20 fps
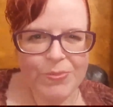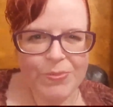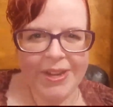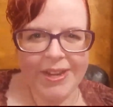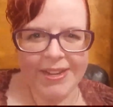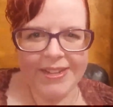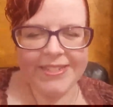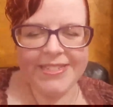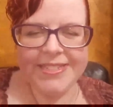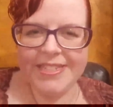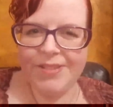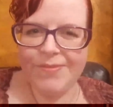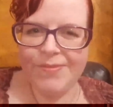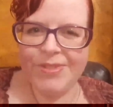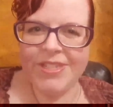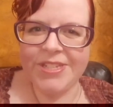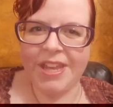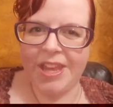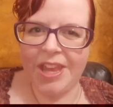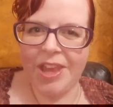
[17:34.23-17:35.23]
but it
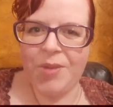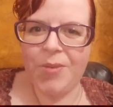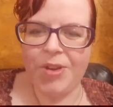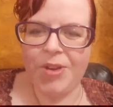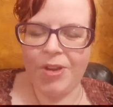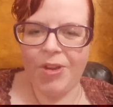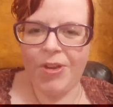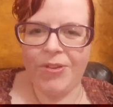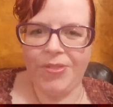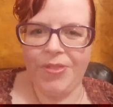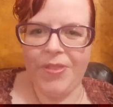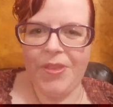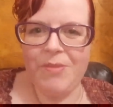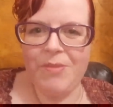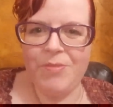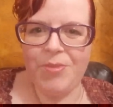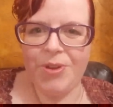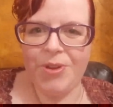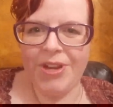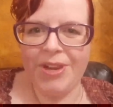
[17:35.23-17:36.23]
seems like it would hurt
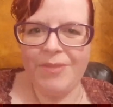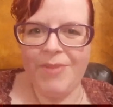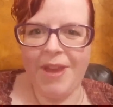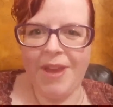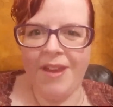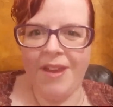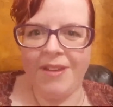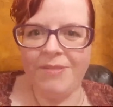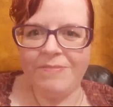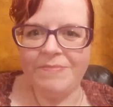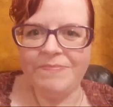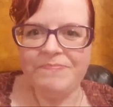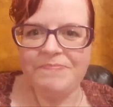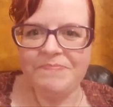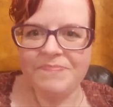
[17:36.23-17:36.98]
them pretty bad.